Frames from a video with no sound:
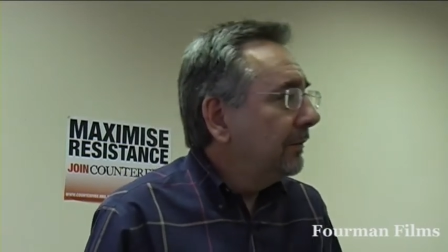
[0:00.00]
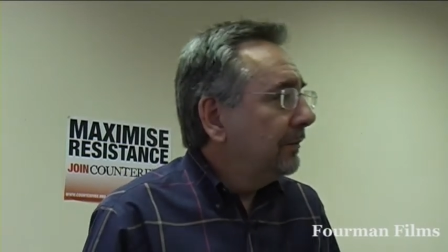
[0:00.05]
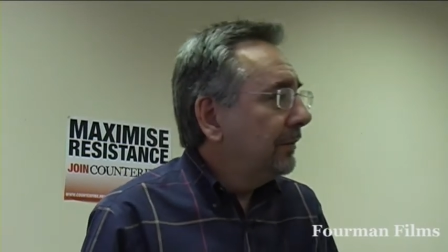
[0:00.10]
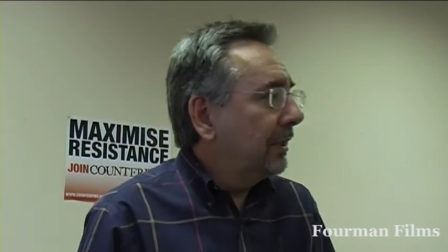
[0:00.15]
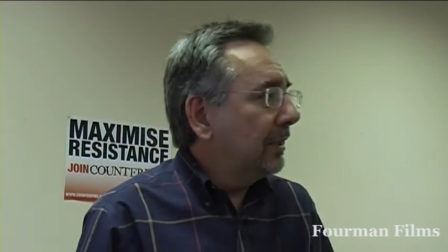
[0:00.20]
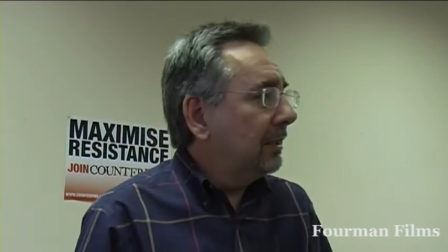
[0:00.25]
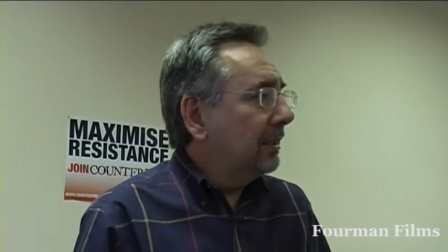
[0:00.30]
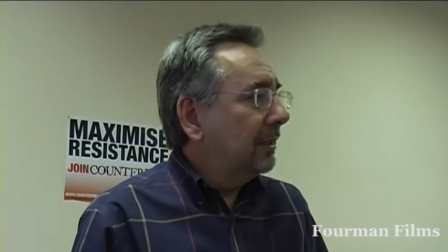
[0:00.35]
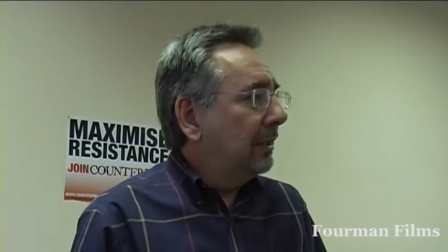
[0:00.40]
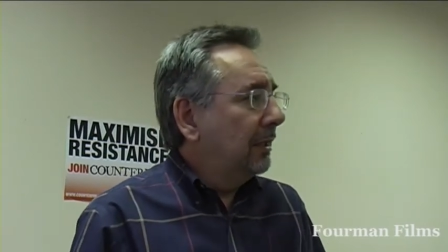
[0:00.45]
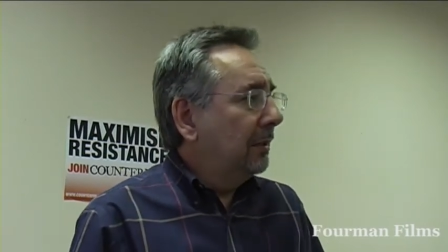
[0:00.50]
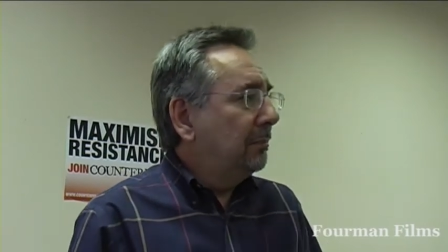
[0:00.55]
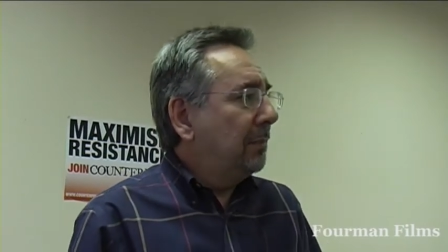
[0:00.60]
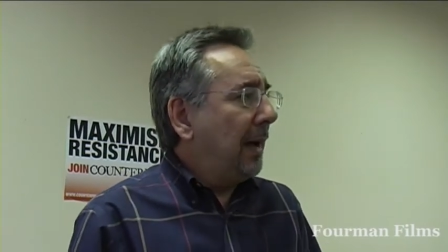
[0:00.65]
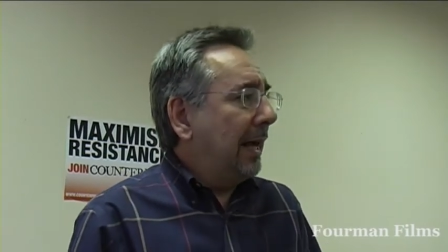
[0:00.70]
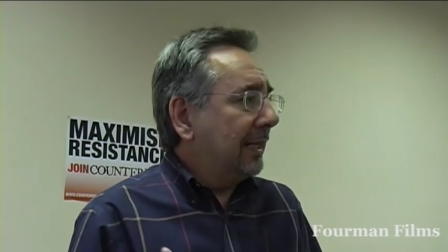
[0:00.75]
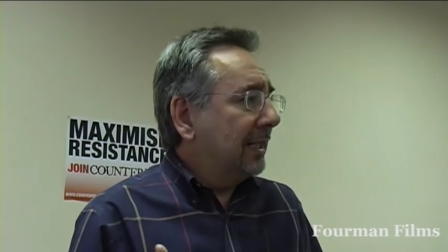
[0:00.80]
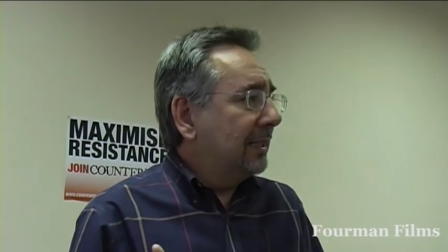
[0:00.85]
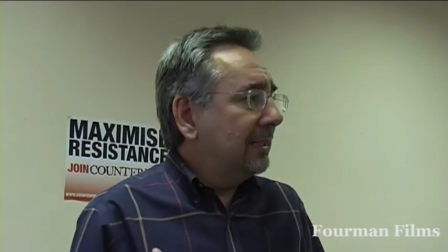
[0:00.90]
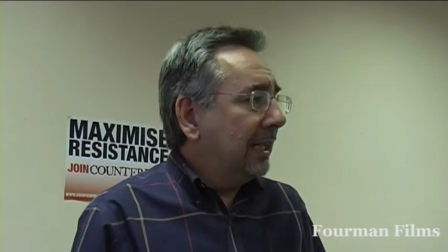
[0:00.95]
that the
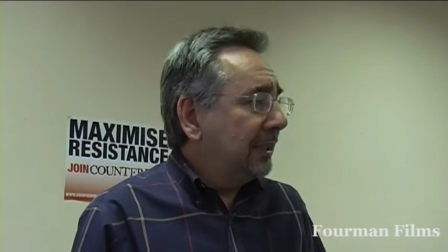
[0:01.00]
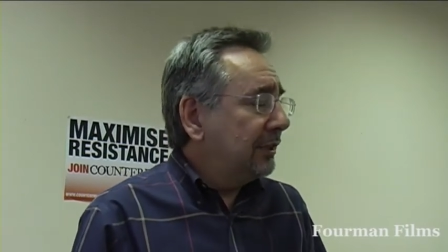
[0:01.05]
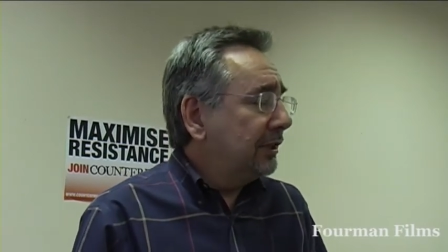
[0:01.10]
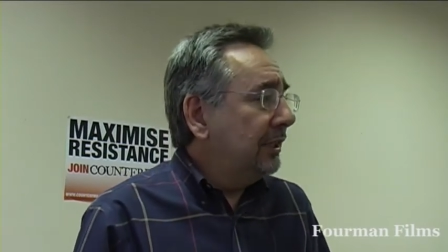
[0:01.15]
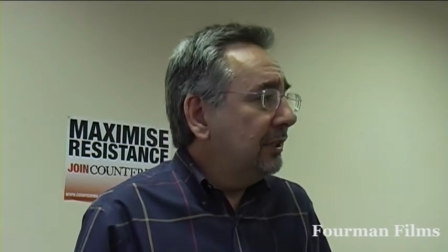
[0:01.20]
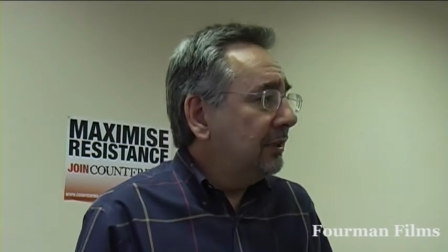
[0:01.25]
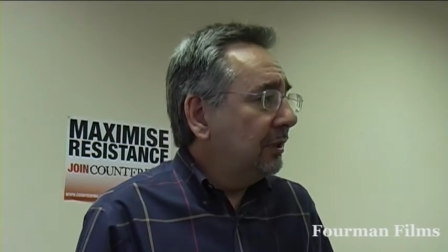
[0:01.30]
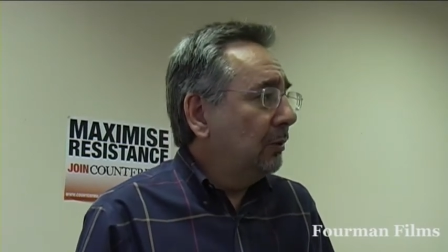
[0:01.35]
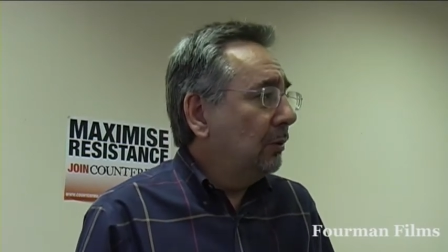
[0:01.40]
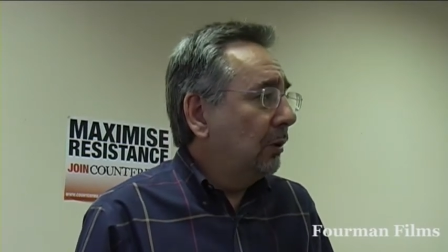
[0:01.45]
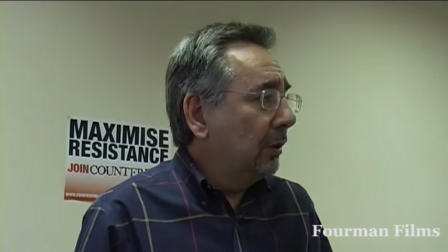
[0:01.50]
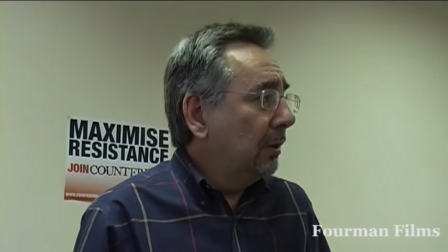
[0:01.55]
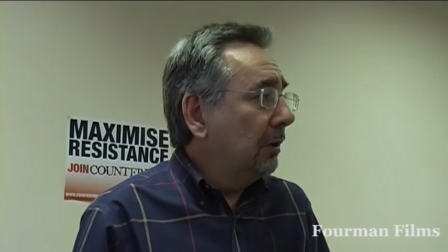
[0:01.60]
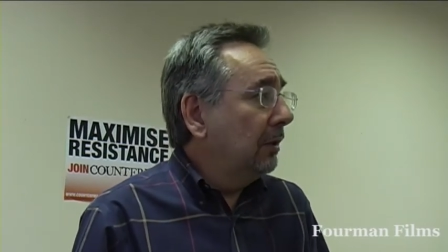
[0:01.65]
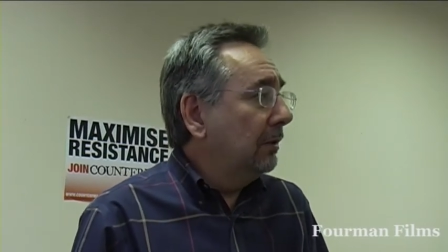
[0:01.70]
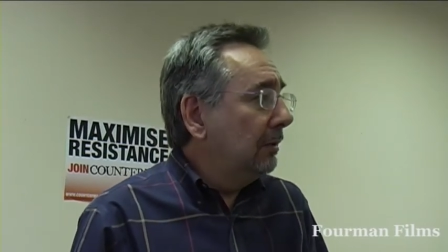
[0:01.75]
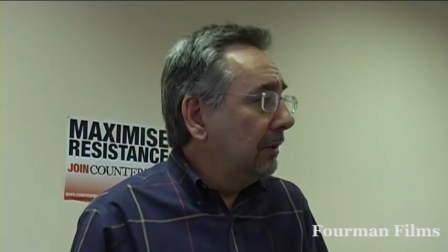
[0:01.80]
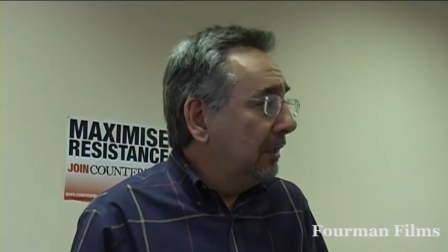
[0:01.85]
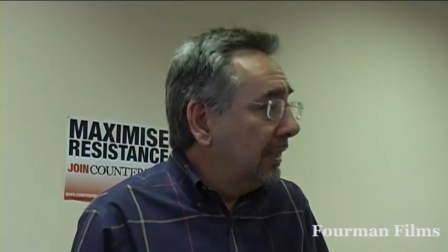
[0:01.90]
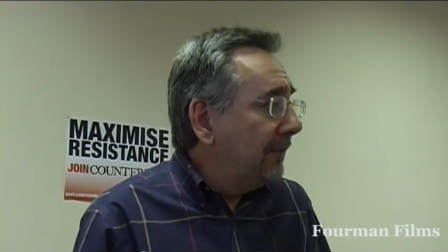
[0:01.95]
Bangladeshis who were
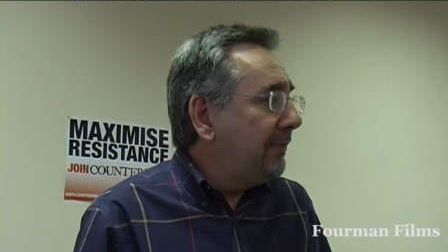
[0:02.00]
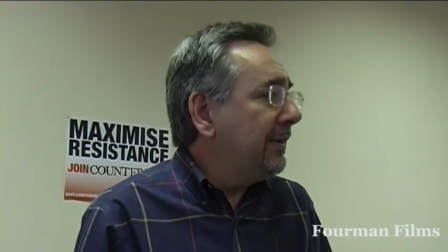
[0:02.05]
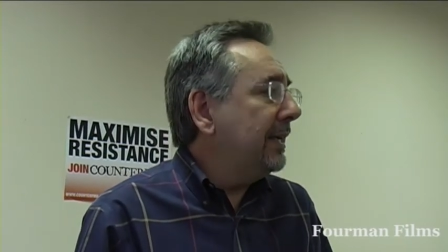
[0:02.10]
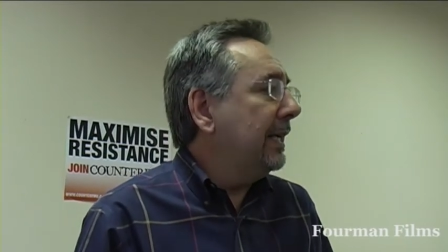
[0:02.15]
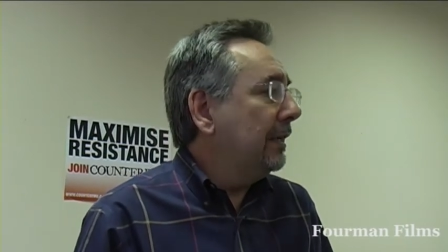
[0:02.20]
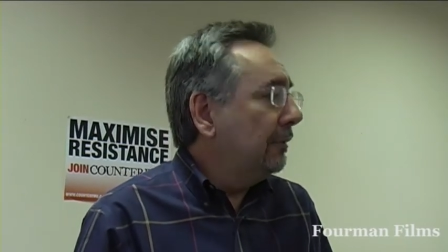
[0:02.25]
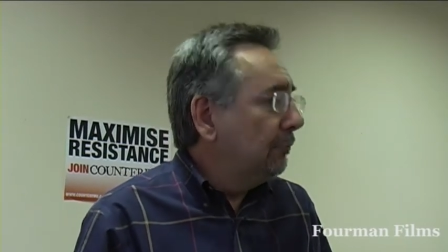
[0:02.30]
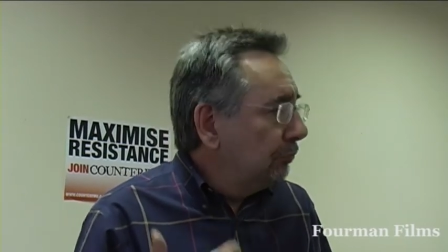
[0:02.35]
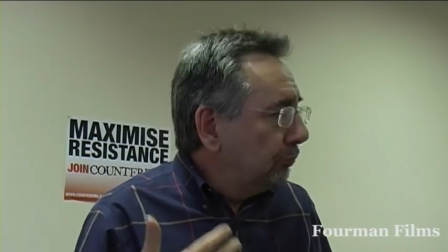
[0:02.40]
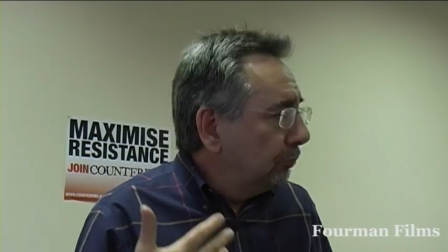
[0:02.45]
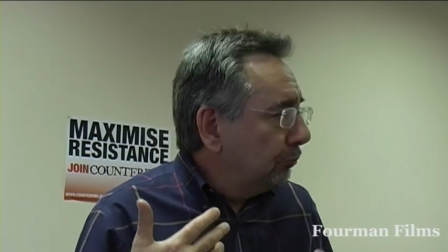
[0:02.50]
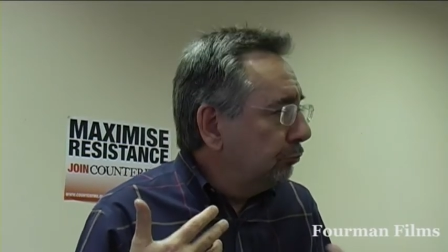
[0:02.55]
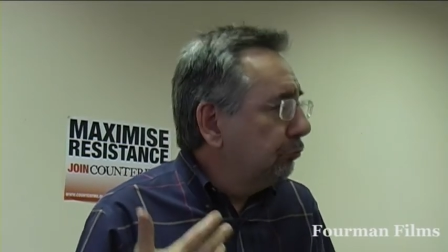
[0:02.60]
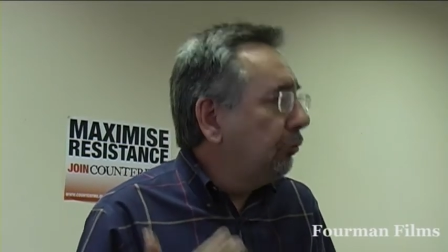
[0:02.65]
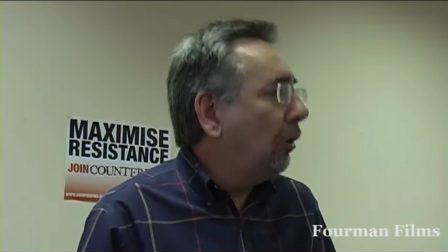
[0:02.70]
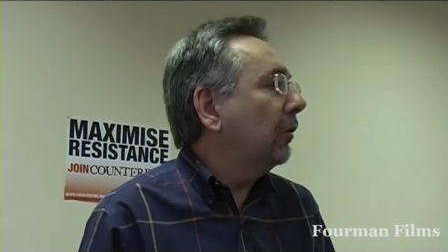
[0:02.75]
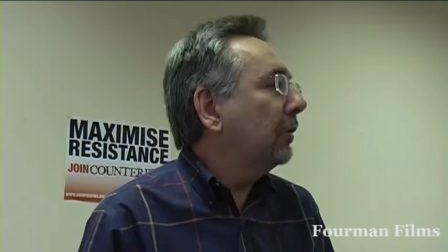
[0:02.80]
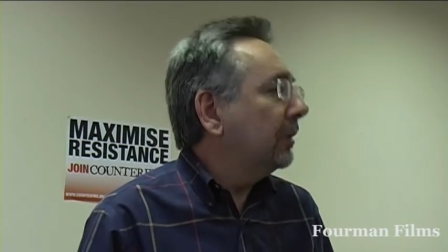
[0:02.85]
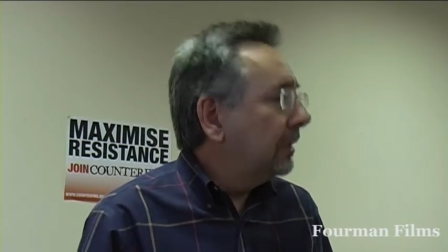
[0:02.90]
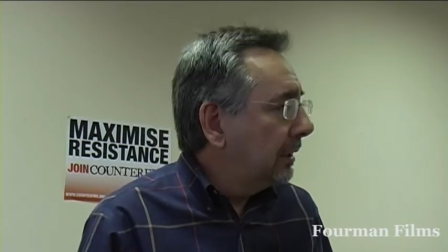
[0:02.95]
living in
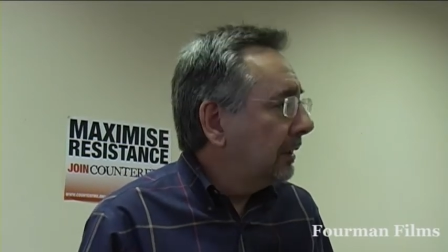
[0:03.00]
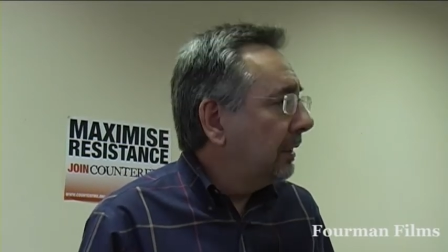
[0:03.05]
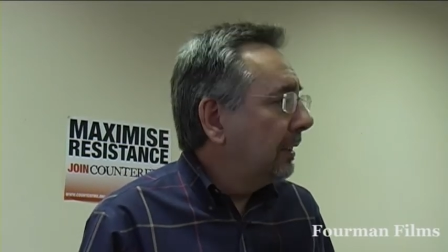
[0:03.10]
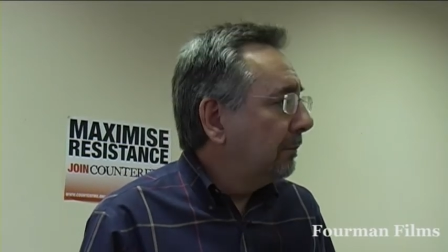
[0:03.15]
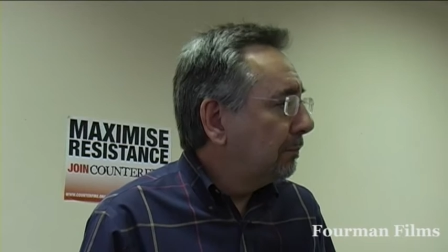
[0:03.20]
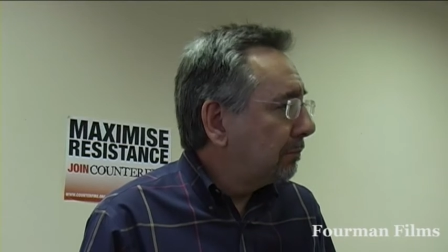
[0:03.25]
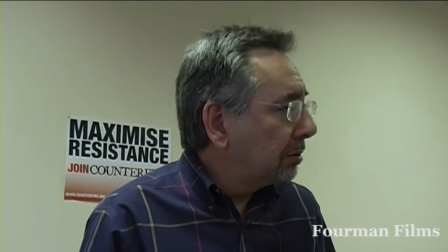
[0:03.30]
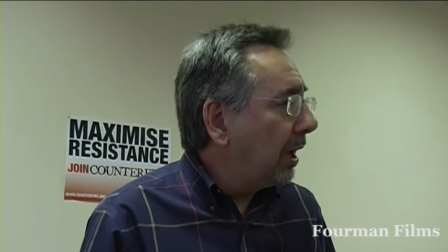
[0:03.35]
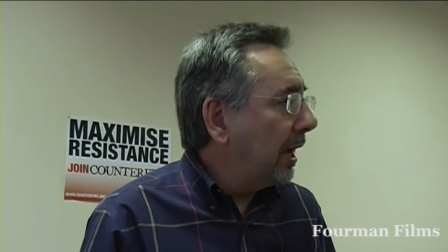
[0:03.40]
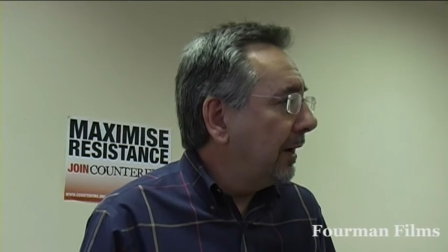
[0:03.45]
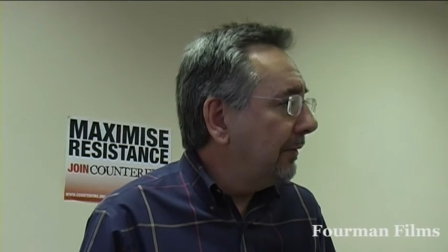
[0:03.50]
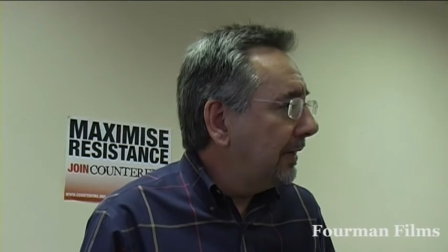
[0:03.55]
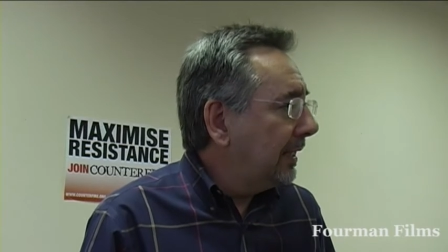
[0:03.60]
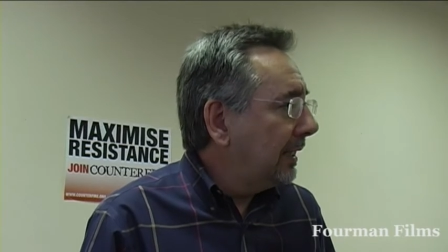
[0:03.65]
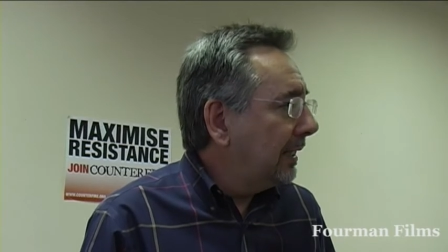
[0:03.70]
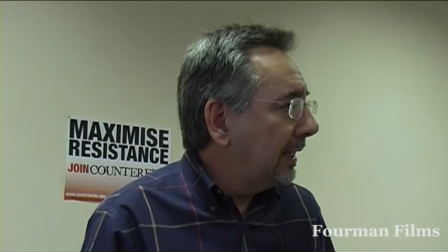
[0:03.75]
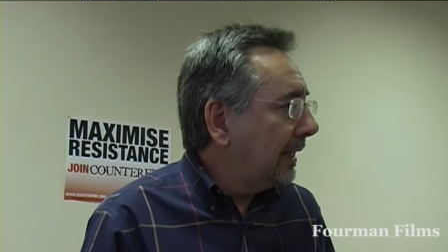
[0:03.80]
rotten private